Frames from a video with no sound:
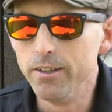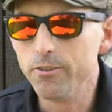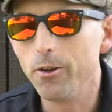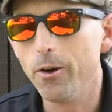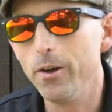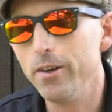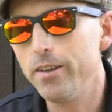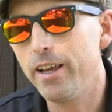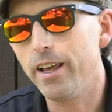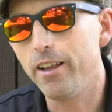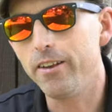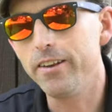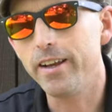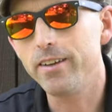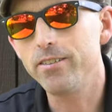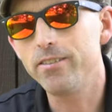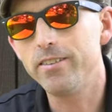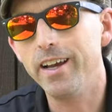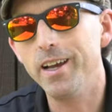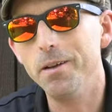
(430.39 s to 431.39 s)
So until
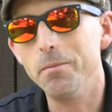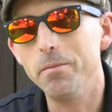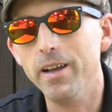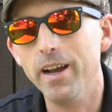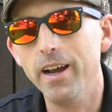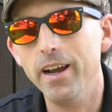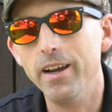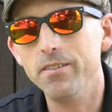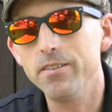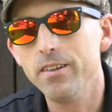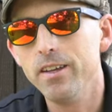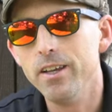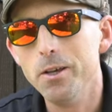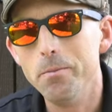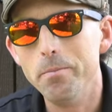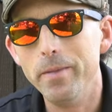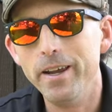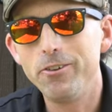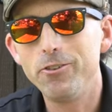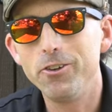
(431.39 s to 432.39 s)
next time, guys,
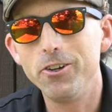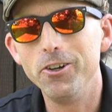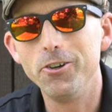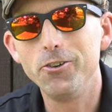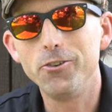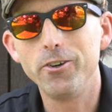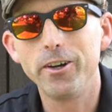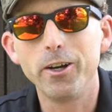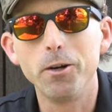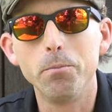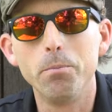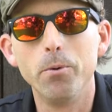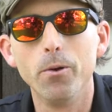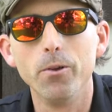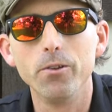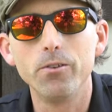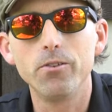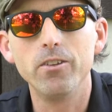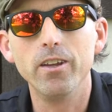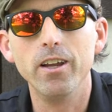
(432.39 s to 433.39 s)
make sure your trigger
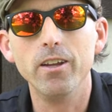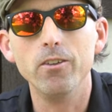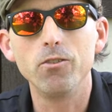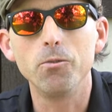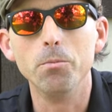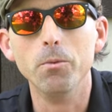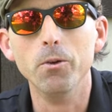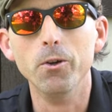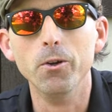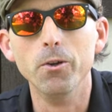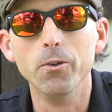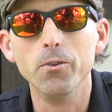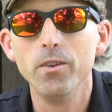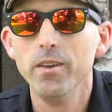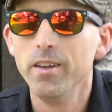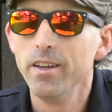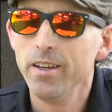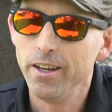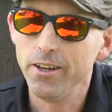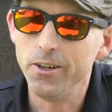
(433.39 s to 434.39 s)
pull stays smooth
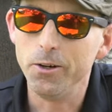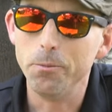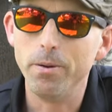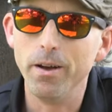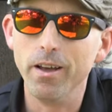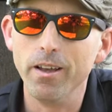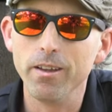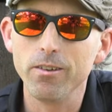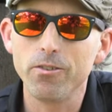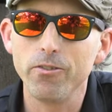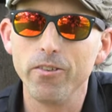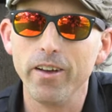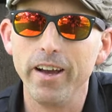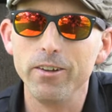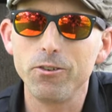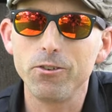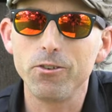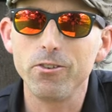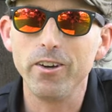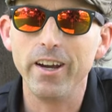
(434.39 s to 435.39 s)
and your pellets
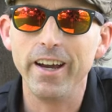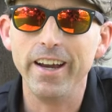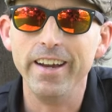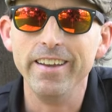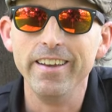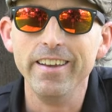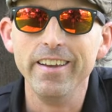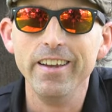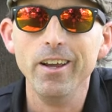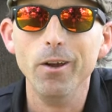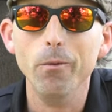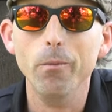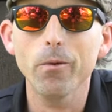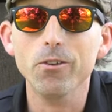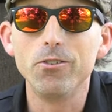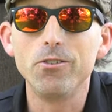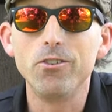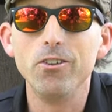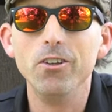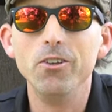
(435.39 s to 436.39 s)
fly straight. And
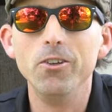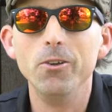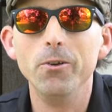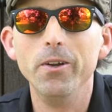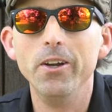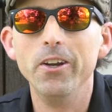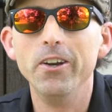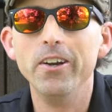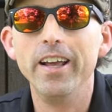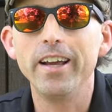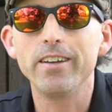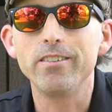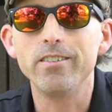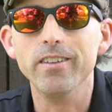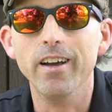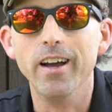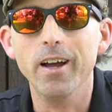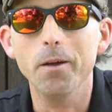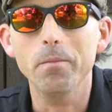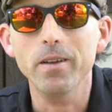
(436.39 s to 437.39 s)
we'll see you here next
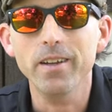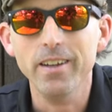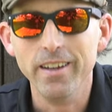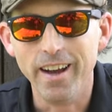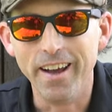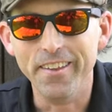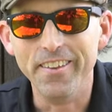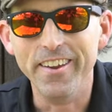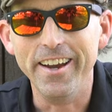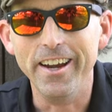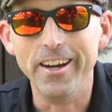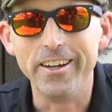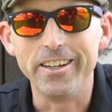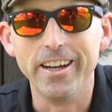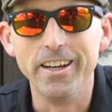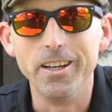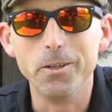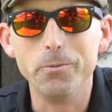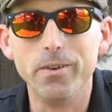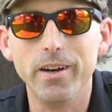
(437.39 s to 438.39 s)
time on the
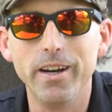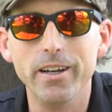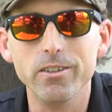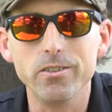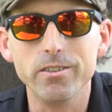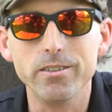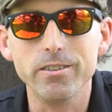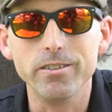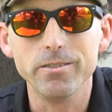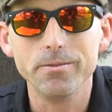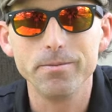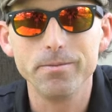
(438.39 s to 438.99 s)
Airgun Advisor.